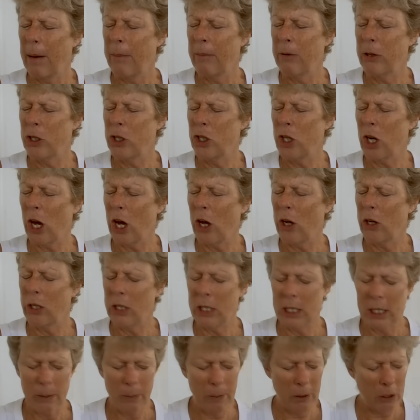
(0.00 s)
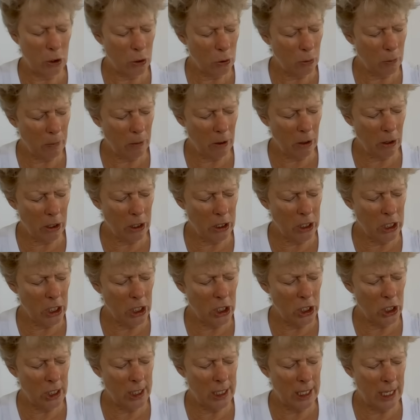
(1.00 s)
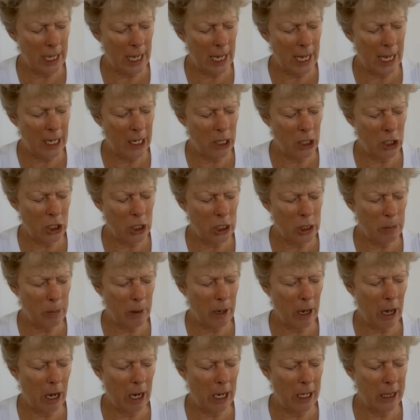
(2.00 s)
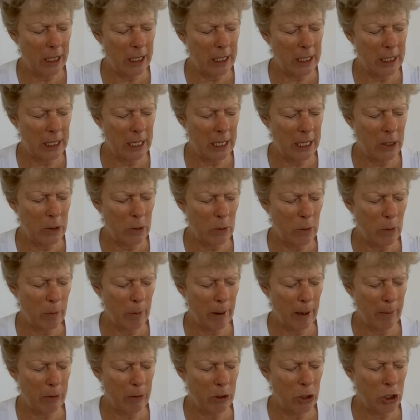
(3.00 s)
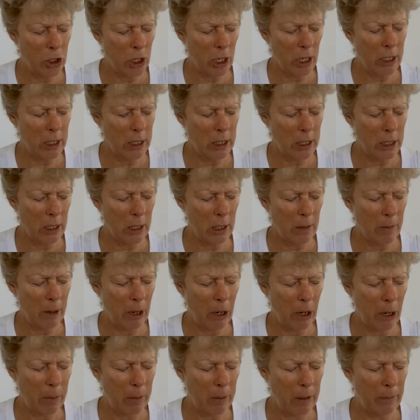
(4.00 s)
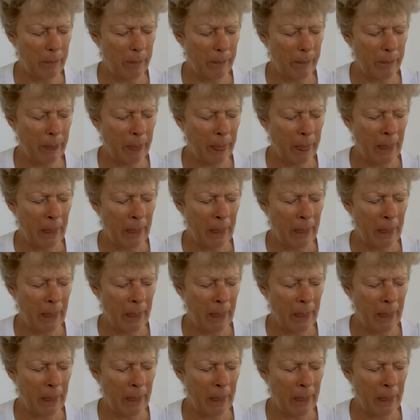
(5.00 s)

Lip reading: Barbara Jones, special monitor, just the energies behind the scenes with Barbara Jones at the moment.